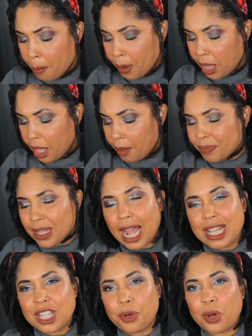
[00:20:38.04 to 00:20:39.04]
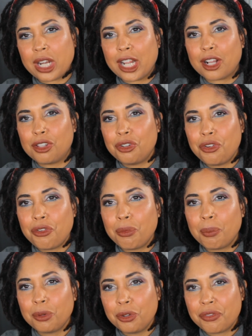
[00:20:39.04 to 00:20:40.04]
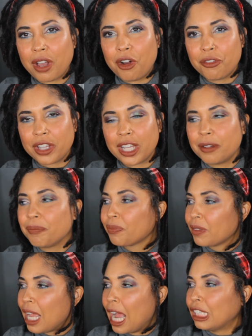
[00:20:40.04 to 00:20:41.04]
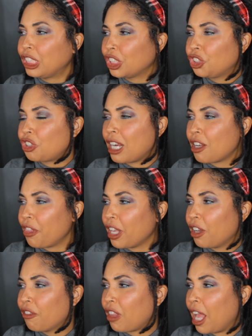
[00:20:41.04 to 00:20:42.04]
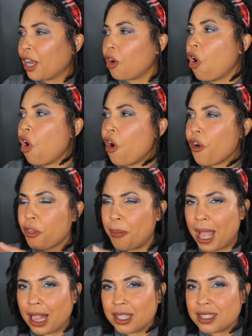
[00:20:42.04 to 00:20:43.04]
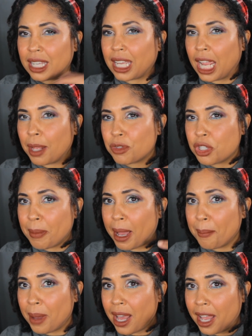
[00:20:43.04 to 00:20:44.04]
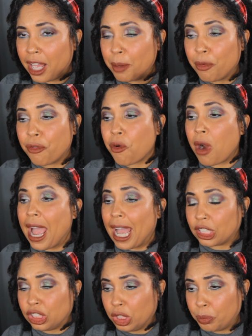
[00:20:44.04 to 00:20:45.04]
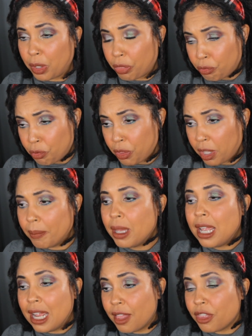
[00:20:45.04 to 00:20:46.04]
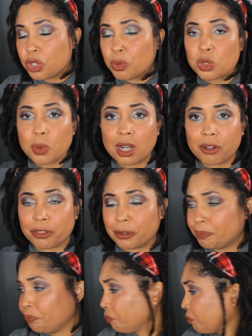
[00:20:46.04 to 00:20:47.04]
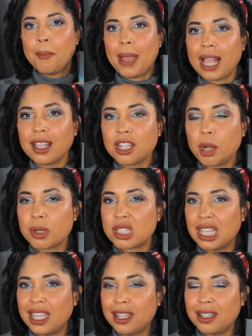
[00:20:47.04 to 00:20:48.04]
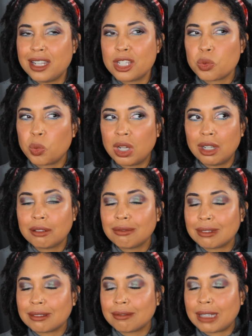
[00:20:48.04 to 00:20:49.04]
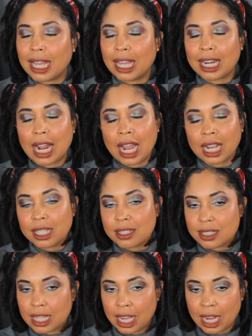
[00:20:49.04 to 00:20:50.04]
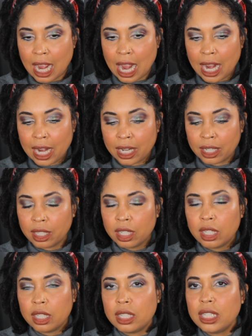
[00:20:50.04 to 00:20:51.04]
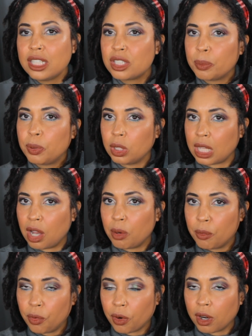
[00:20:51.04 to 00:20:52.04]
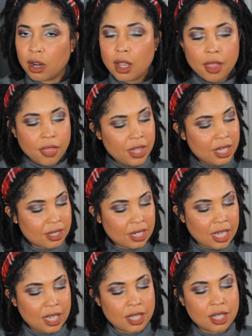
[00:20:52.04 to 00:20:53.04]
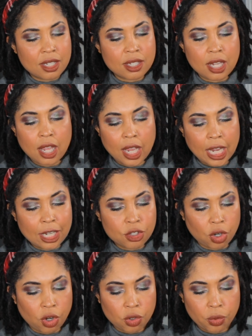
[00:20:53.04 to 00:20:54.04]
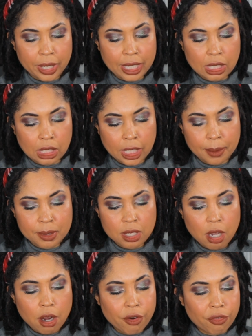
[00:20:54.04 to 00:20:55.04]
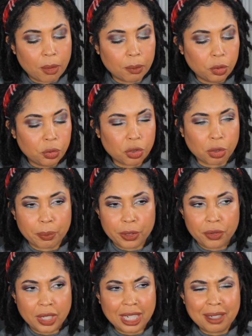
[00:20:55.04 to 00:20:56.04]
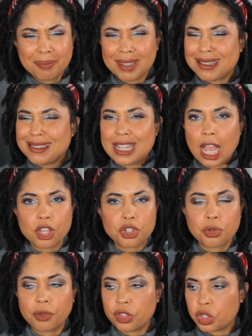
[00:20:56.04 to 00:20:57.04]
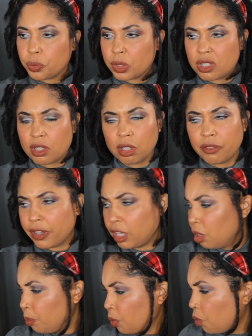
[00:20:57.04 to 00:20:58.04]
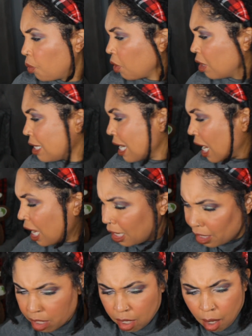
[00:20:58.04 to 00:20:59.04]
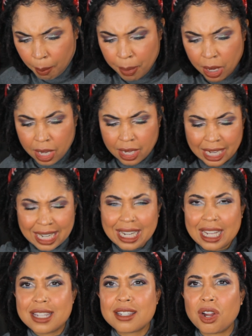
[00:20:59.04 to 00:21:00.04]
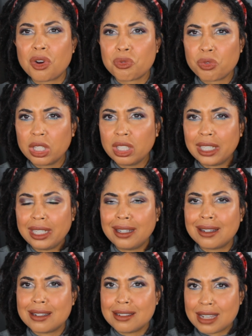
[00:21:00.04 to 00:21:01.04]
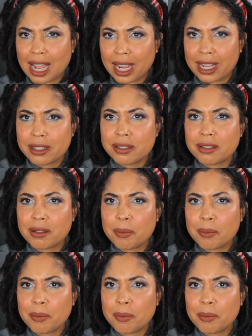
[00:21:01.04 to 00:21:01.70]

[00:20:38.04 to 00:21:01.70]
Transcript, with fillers: But I did wanna include Blue Velvet. I just tried to think of like all the palettes that came to my mind before I actually went through them. And this was one of them. Palette number ten is one that I can say I need to pull out more. This is Eternal Eclipse from Lunar Beauty. Not sure if this one's still available or not, but it is a really nice